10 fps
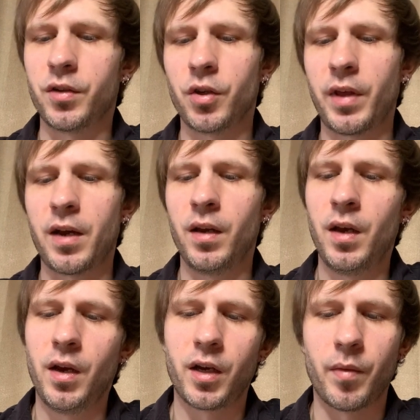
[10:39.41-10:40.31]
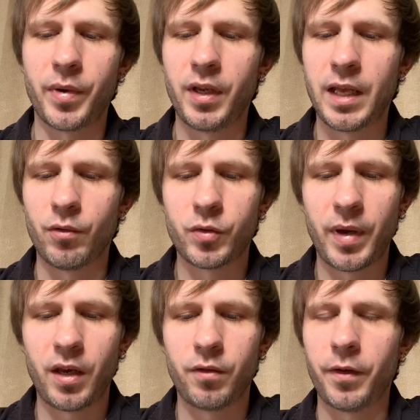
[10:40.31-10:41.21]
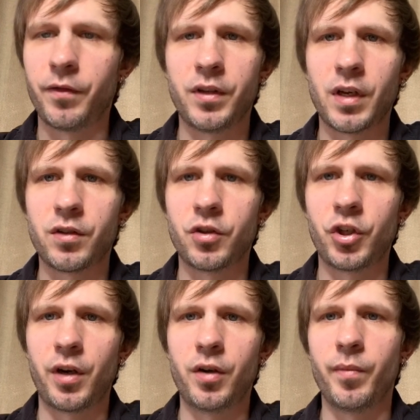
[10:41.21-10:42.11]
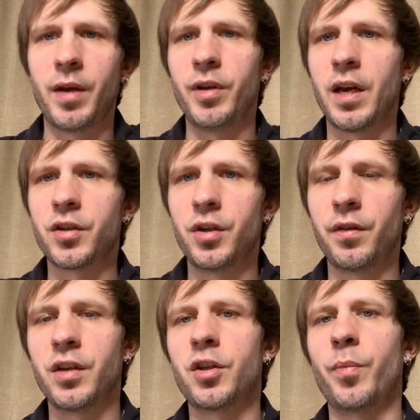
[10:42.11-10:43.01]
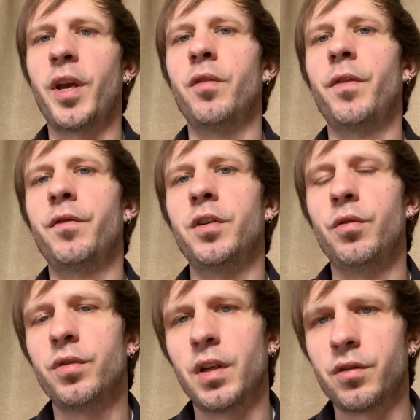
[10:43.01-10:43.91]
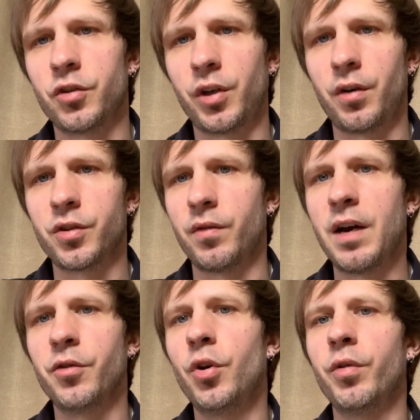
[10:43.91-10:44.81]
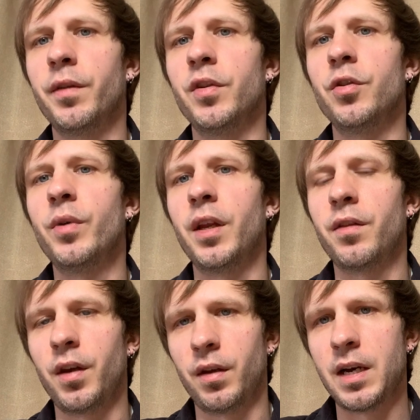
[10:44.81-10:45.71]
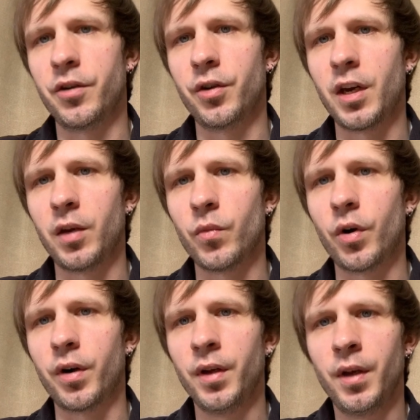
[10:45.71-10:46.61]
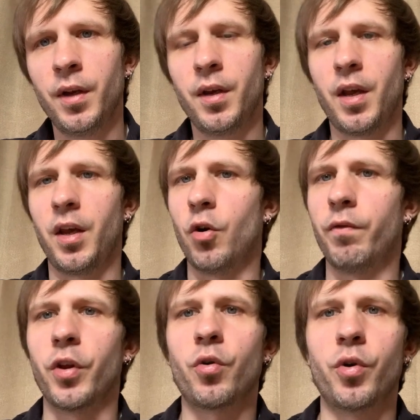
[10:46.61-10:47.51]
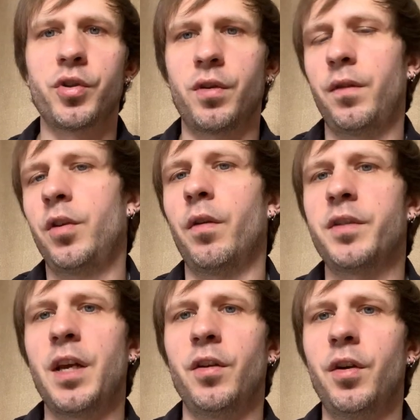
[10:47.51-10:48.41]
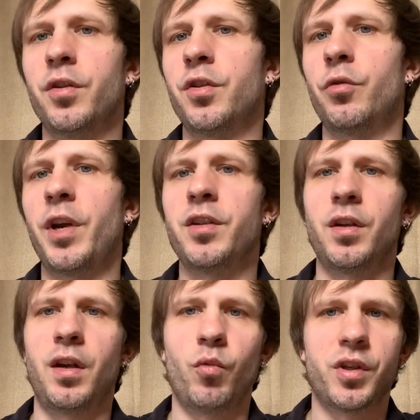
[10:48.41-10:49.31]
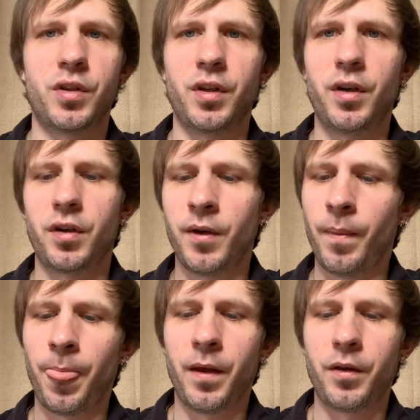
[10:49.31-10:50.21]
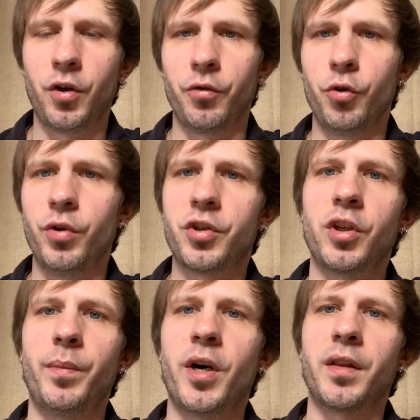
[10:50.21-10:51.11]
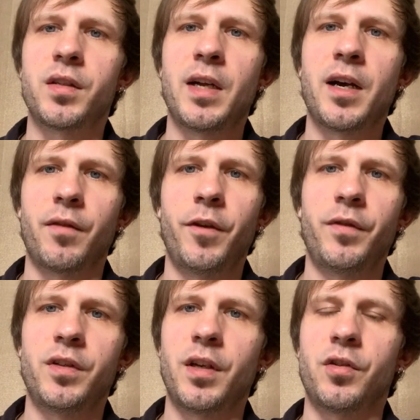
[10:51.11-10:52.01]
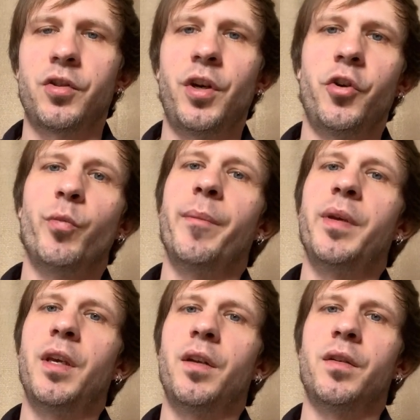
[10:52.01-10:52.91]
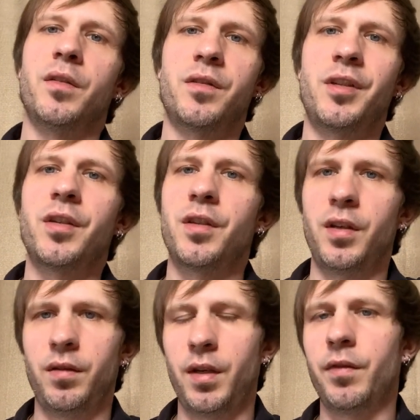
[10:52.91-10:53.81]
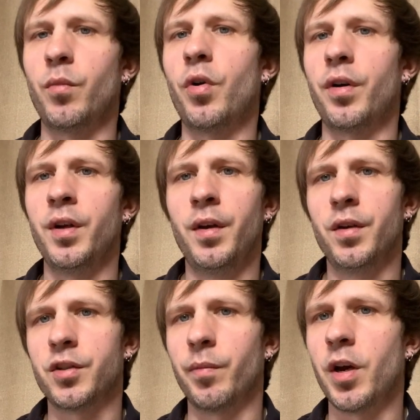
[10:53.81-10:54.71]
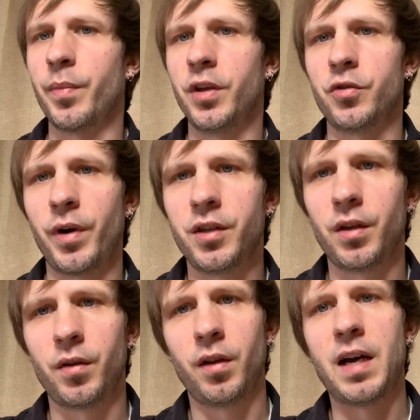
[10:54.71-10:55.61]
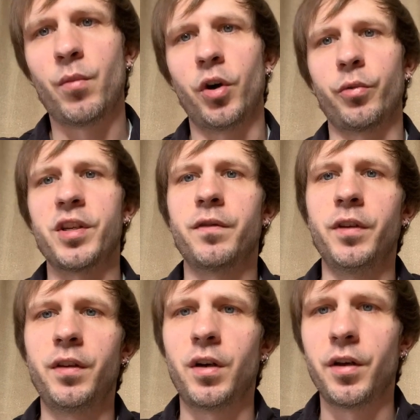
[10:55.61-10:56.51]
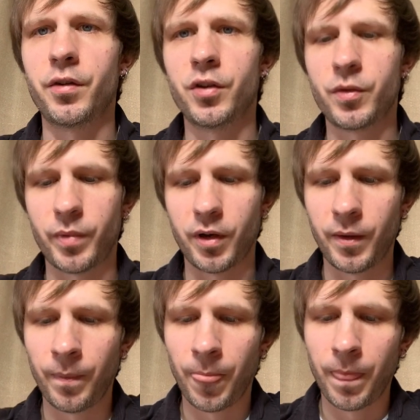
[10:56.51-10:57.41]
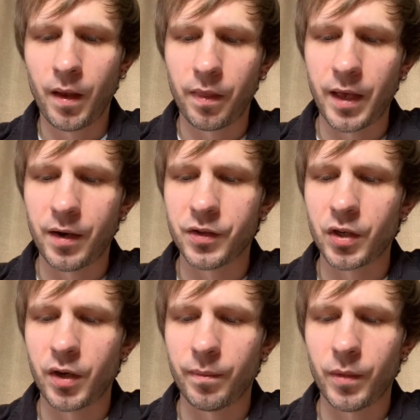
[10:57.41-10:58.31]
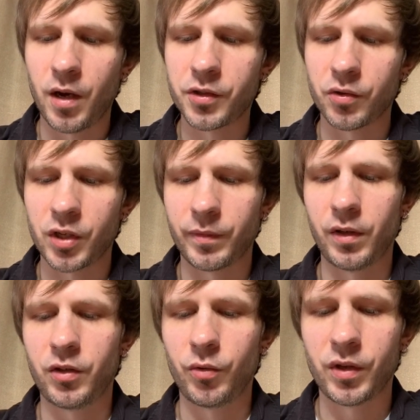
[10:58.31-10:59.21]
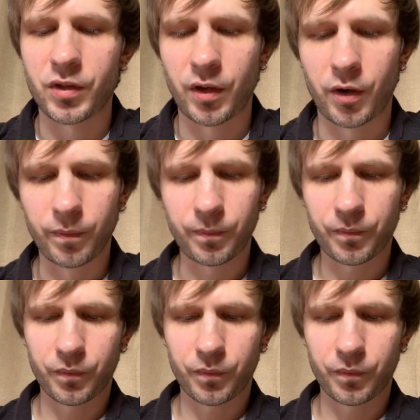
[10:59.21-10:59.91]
So that company that was paying 50 cents a share, maybe next year they start paying 52 cents a share. So now you don't even do anything and now you're getting more. And over the course, of 10 years, they're raising it once a year. You initially bought the stock at 50 cents a share, you might be getting 60, even more. Some companies raise it a lot more aggressively than others, but that is also something to consider.